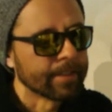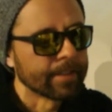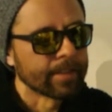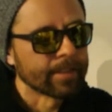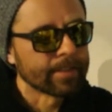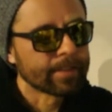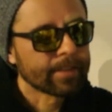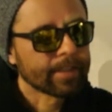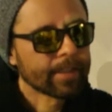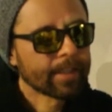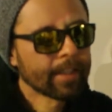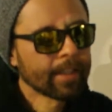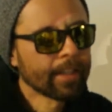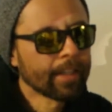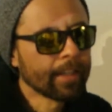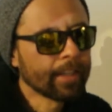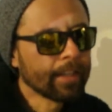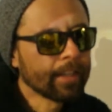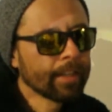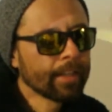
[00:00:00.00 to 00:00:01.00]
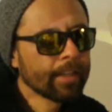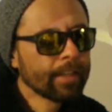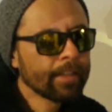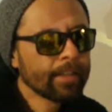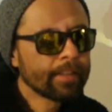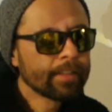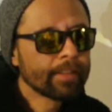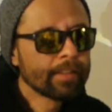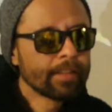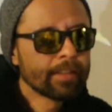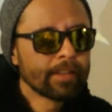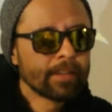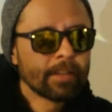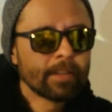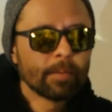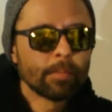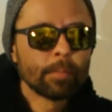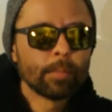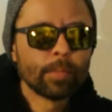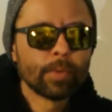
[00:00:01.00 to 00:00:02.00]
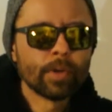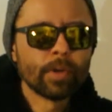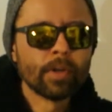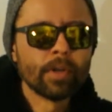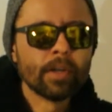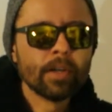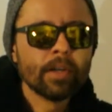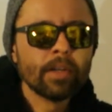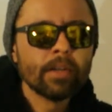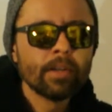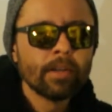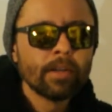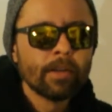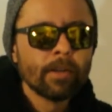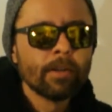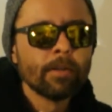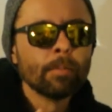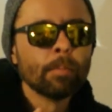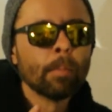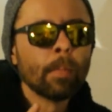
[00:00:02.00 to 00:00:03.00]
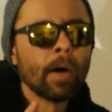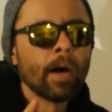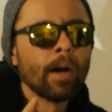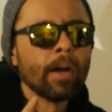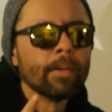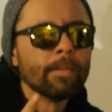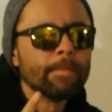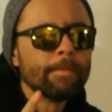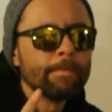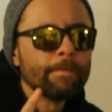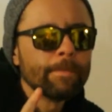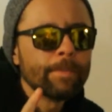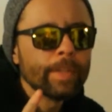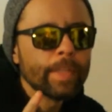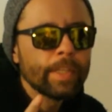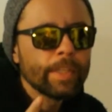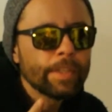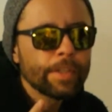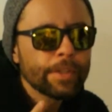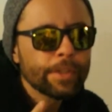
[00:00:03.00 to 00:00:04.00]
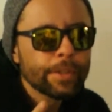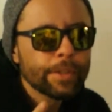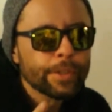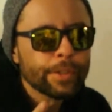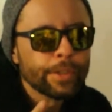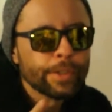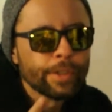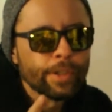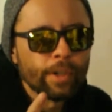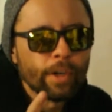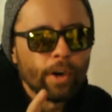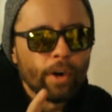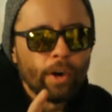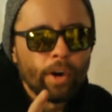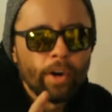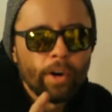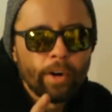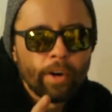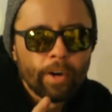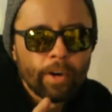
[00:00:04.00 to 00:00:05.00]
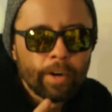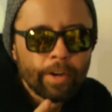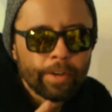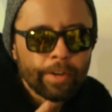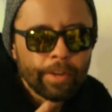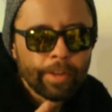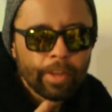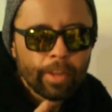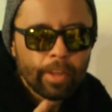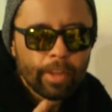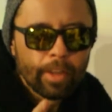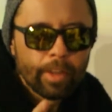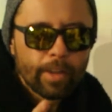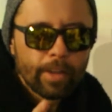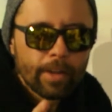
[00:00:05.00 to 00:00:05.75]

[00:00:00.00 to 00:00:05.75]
just can't put my finger on it.